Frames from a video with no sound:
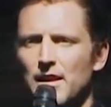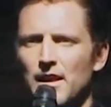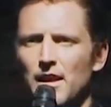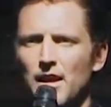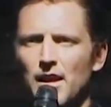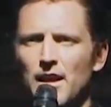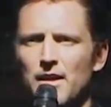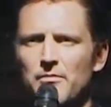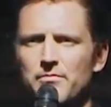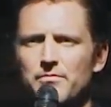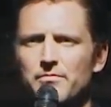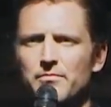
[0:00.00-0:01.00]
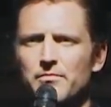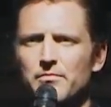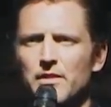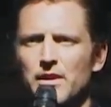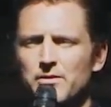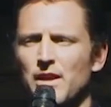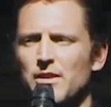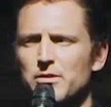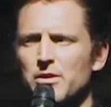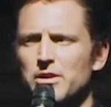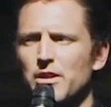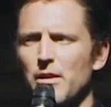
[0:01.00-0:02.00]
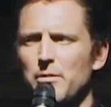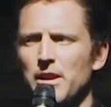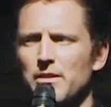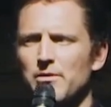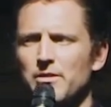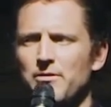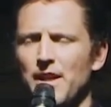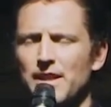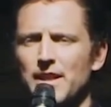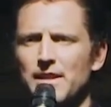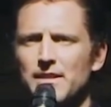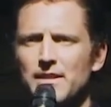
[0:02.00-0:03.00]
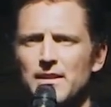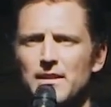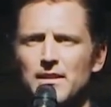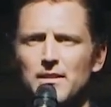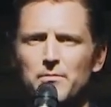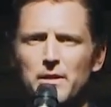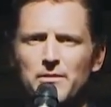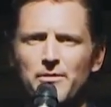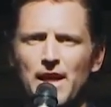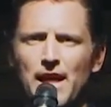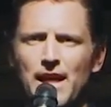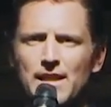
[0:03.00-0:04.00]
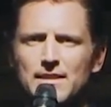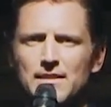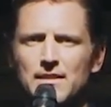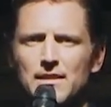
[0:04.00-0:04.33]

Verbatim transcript: Um, I was, really chubby, really fat kid, big fat ass.